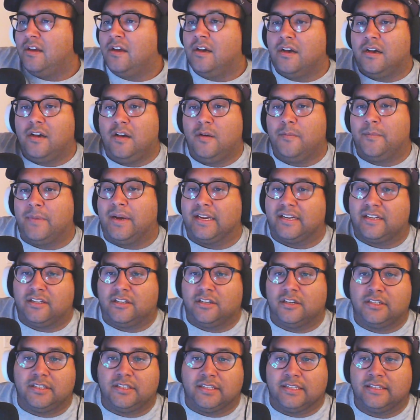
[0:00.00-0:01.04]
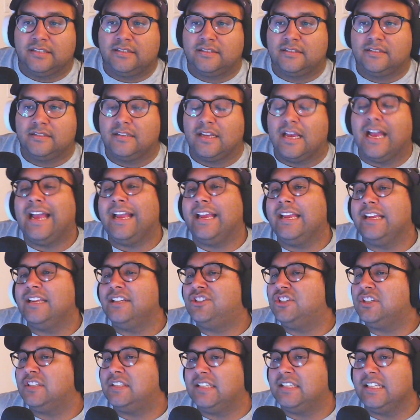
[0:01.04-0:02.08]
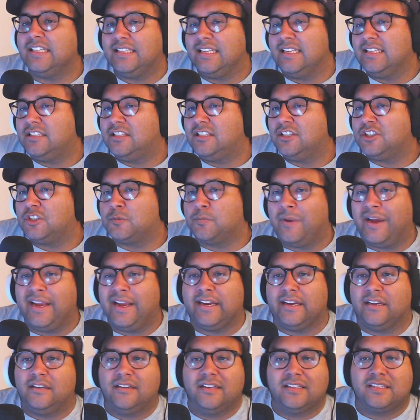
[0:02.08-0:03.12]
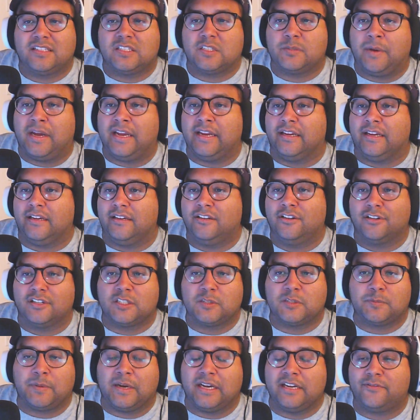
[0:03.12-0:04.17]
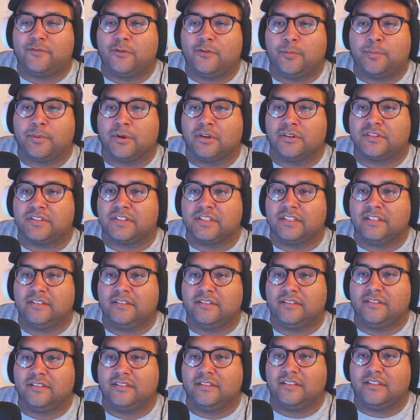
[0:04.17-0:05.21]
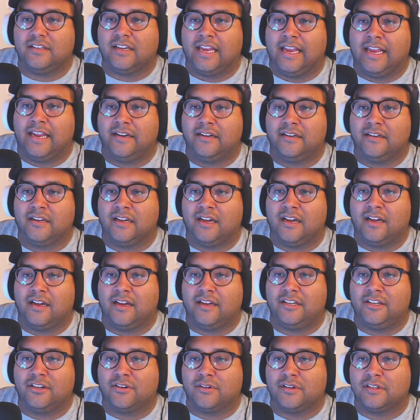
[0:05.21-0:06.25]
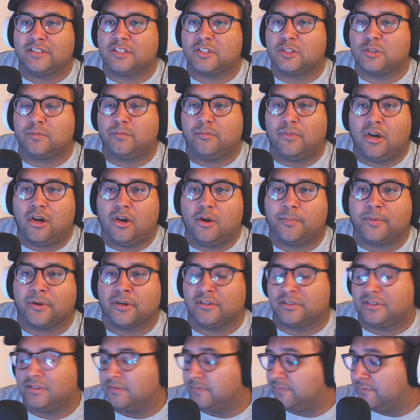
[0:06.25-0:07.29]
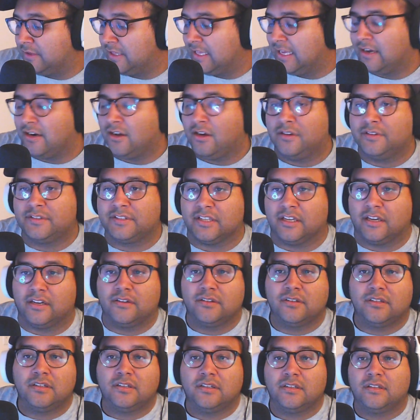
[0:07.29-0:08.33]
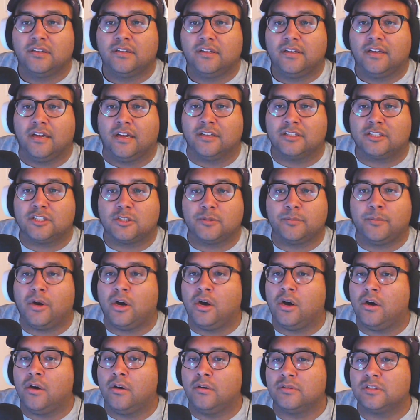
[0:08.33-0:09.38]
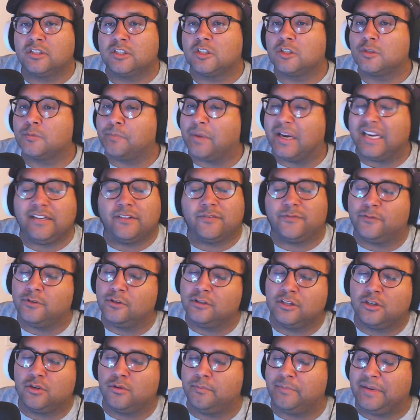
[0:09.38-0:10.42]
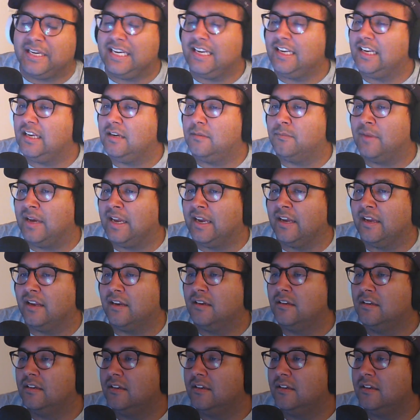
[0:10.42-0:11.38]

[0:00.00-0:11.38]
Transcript: Oh my goodness. It's just spite. It's spite. You're a spiteful person, and you're a small person for that also. A small, spiteful little beanied man.